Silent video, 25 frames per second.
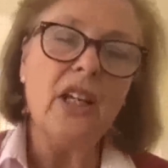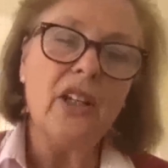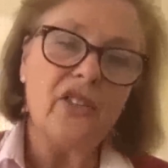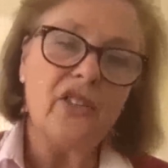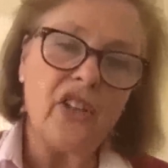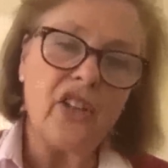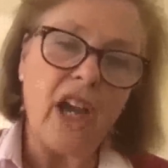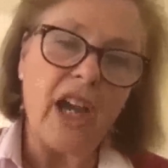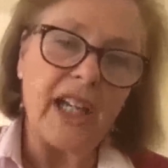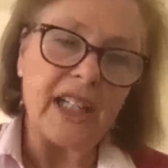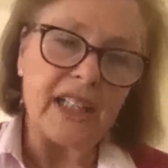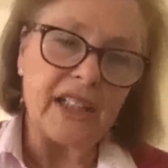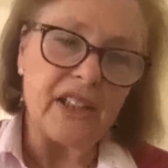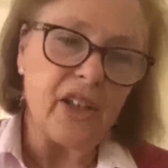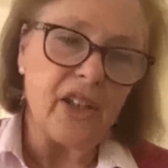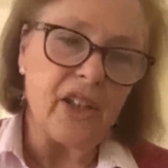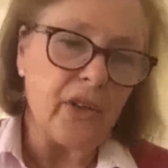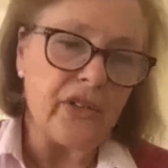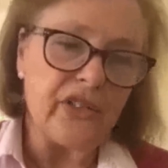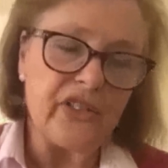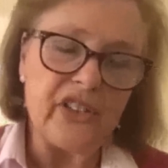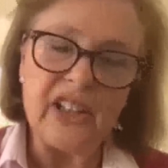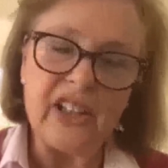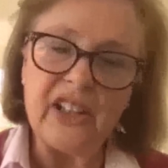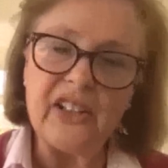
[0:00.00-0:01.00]

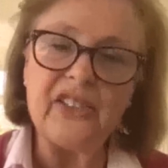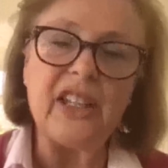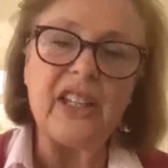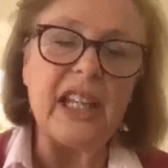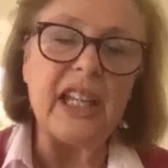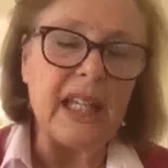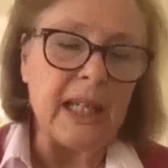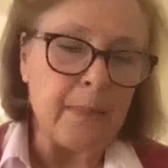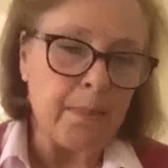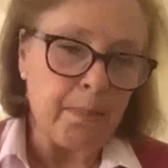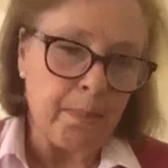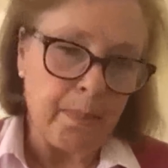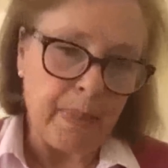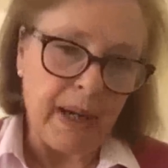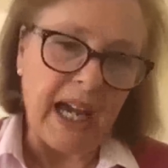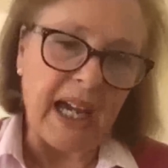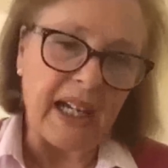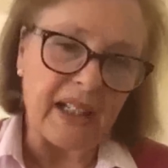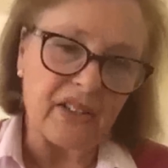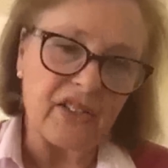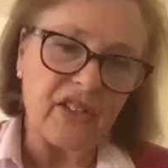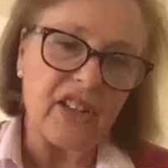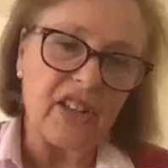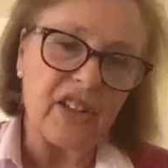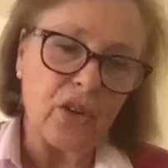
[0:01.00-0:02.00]
diagnosis
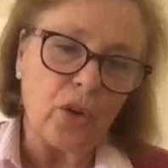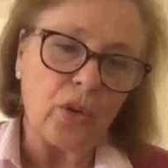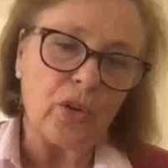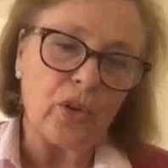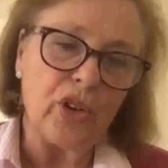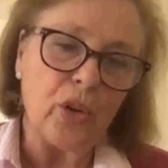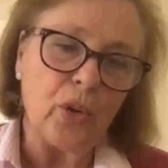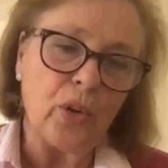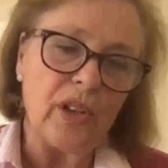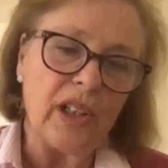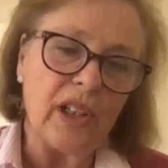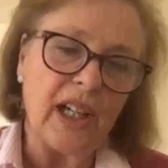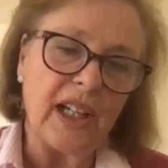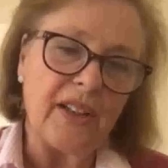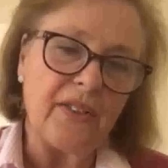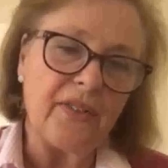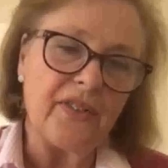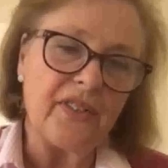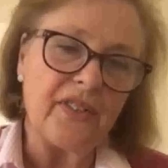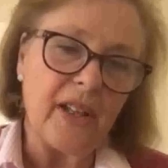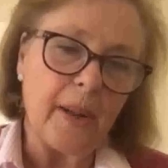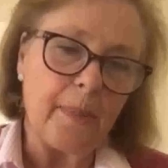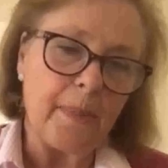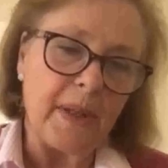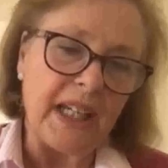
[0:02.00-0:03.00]
impacted on your life,
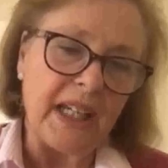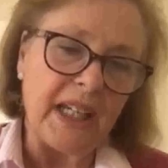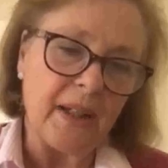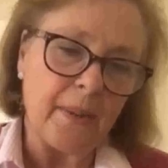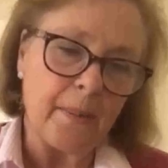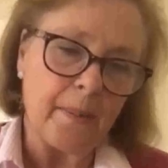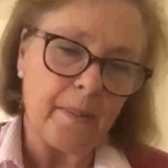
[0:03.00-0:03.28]
Debbie?